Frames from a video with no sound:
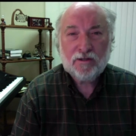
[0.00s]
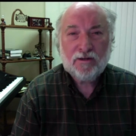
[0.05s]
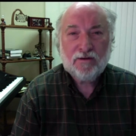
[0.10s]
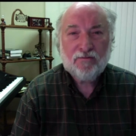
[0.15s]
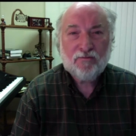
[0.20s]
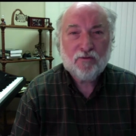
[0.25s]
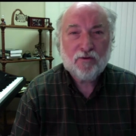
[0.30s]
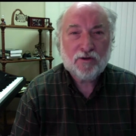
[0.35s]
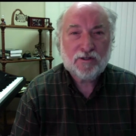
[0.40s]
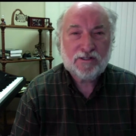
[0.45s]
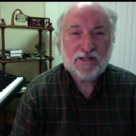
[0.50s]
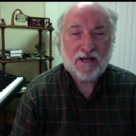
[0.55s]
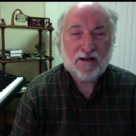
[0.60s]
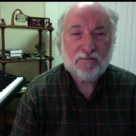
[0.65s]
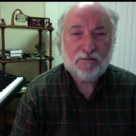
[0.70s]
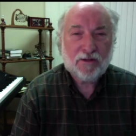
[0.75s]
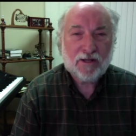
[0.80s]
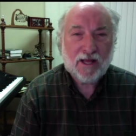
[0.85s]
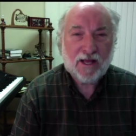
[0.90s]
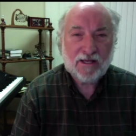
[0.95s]
for
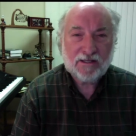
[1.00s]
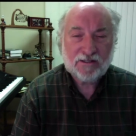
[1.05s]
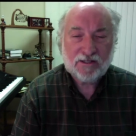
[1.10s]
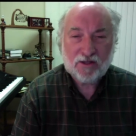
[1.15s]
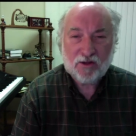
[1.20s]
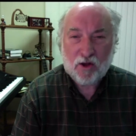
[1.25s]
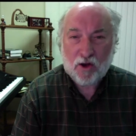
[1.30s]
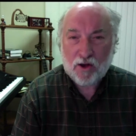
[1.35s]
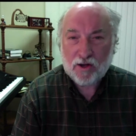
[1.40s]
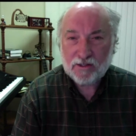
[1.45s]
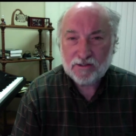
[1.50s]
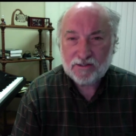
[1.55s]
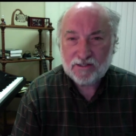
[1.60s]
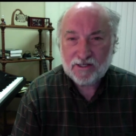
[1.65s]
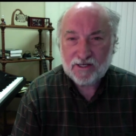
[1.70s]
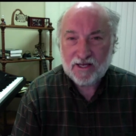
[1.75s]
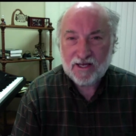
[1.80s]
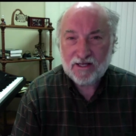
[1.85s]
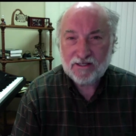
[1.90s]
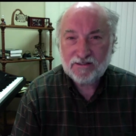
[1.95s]
example, has laws
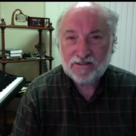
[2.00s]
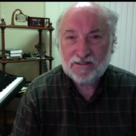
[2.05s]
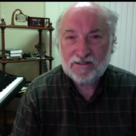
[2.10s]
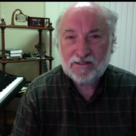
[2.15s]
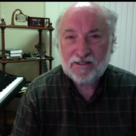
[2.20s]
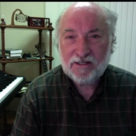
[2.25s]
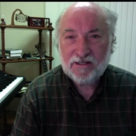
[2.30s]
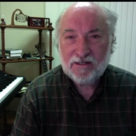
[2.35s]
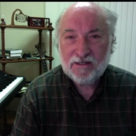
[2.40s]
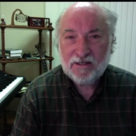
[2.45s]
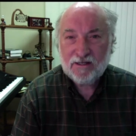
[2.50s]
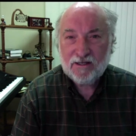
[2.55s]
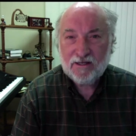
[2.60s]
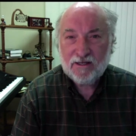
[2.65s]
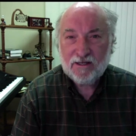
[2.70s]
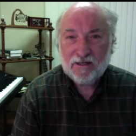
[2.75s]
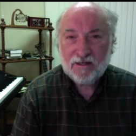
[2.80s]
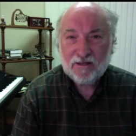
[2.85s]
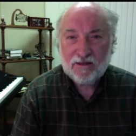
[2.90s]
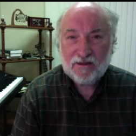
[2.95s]
against
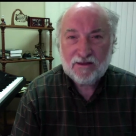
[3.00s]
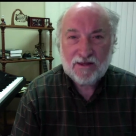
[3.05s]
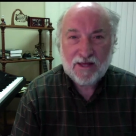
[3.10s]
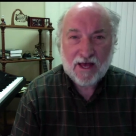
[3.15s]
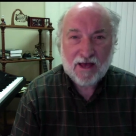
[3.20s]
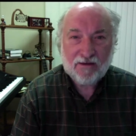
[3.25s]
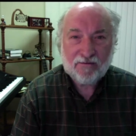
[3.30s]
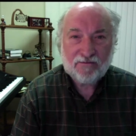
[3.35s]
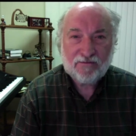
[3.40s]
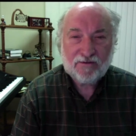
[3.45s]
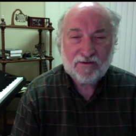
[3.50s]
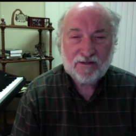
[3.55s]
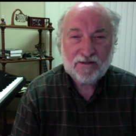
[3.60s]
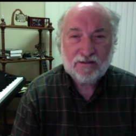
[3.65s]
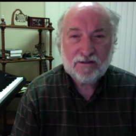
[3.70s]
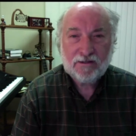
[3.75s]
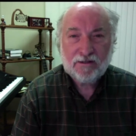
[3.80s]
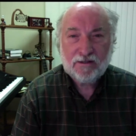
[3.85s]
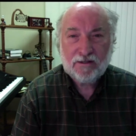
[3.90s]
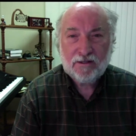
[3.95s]
theft,
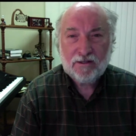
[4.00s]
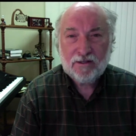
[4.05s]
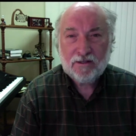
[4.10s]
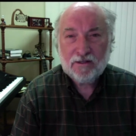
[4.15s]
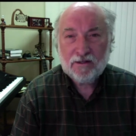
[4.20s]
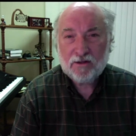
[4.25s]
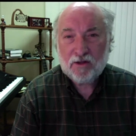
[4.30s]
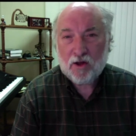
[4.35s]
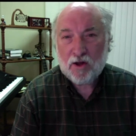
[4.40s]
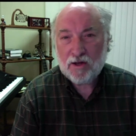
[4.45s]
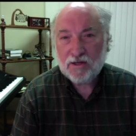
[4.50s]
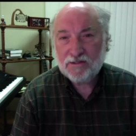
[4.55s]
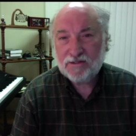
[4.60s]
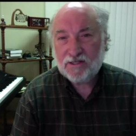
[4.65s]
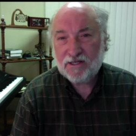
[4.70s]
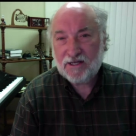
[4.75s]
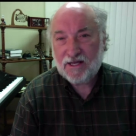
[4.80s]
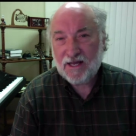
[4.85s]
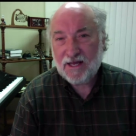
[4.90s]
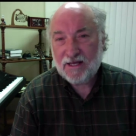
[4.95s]
laws
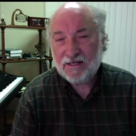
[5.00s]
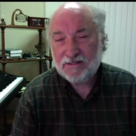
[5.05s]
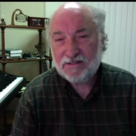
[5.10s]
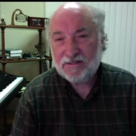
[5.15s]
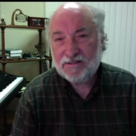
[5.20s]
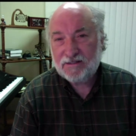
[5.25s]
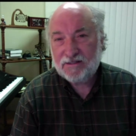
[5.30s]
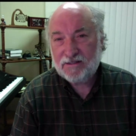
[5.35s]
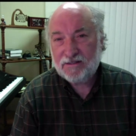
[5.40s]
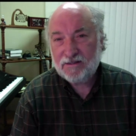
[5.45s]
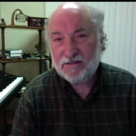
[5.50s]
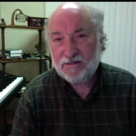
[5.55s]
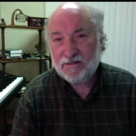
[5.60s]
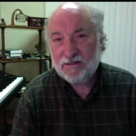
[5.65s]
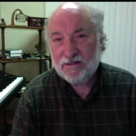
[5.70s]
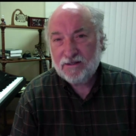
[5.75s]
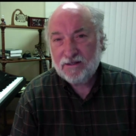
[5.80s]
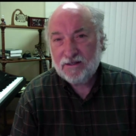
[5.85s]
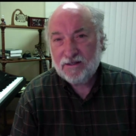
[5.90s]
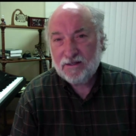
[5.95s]
against
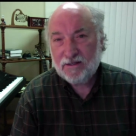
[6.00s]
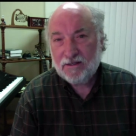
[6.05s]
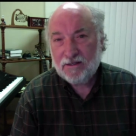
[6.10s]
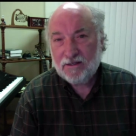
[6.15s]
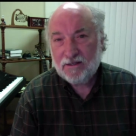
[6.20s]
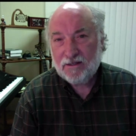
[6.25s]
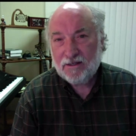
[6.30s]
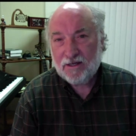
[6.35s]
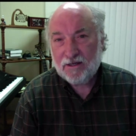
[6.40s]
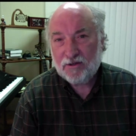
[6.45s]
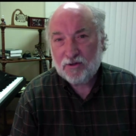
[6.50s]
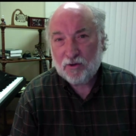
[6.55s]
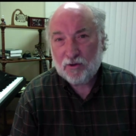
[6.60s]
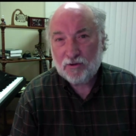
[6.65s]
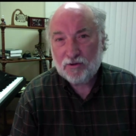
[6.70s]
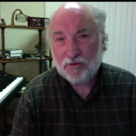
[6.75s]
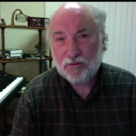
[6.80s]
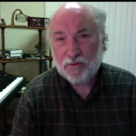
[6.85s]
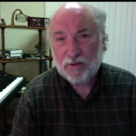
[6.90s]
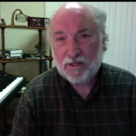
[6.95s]

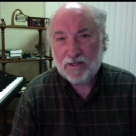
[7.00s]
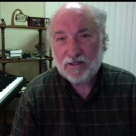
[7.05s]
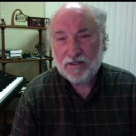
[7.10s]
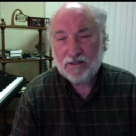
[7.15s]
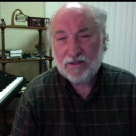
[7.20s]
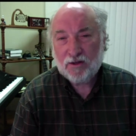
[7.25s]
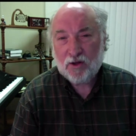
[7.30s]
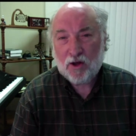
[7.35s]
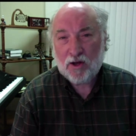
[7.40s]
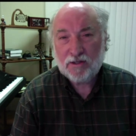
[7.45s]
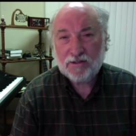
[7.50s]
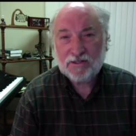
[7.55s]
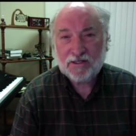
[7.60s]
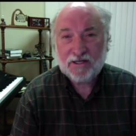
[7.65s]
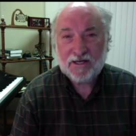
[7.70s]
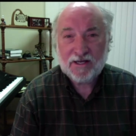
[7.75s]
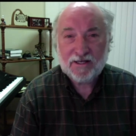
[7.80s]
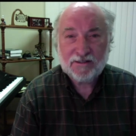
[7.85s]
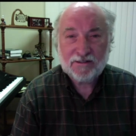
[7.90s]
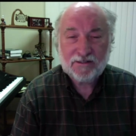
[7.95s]
adultery, laws
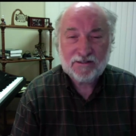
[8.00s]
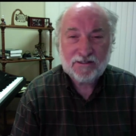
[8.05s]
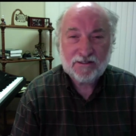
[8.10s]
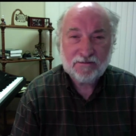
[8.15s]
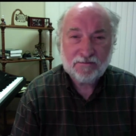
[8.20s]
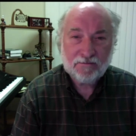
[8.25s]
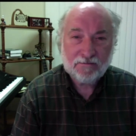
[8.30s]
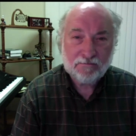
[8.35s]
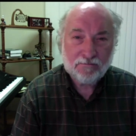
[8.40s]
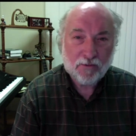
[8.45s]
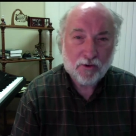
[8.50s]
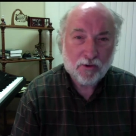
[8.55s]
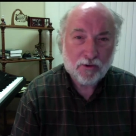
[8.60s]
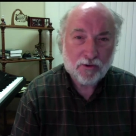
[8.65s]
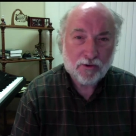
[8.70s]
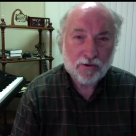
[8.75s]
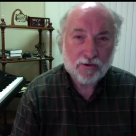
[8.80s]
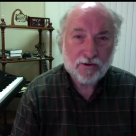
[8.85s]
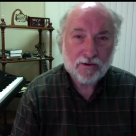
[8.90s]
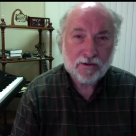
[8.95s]
against
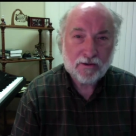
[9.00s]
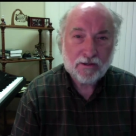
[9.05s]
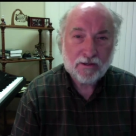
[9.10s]
murder,